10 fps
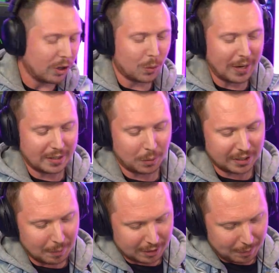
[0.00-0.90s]
Have to look away to see
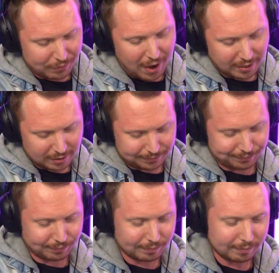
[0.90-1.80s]
what team is going to be first.
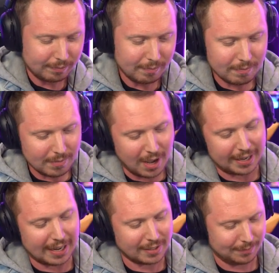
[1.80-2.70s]

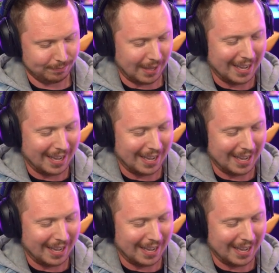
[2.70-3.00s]
I guess.